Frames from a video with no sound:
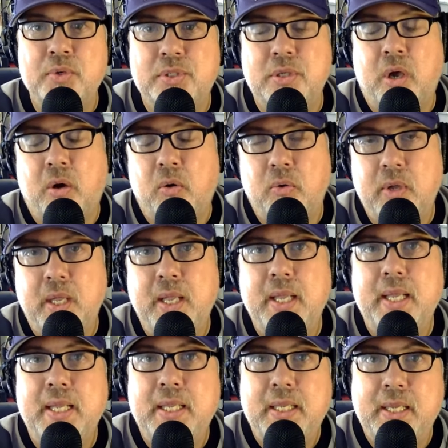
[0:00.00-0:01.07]
So
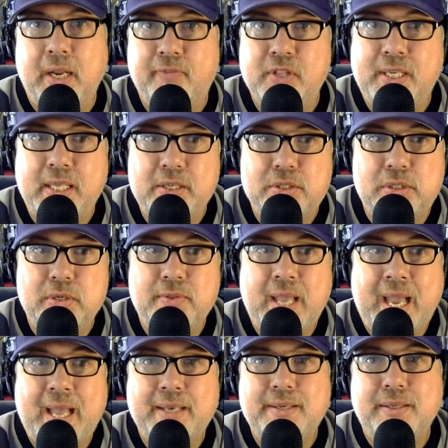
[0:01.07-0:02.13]
if the Kings do
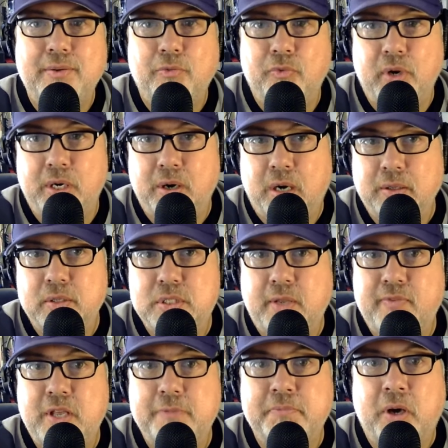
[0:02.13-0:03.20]
that, regardless
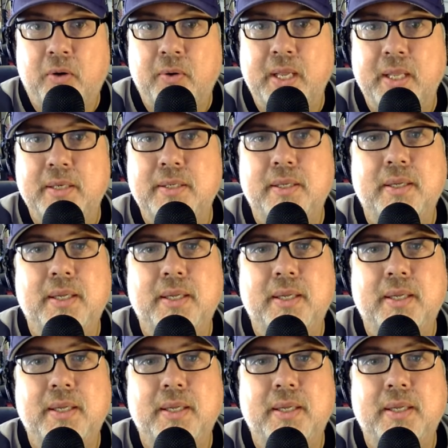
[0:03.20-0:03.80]
of the opponent,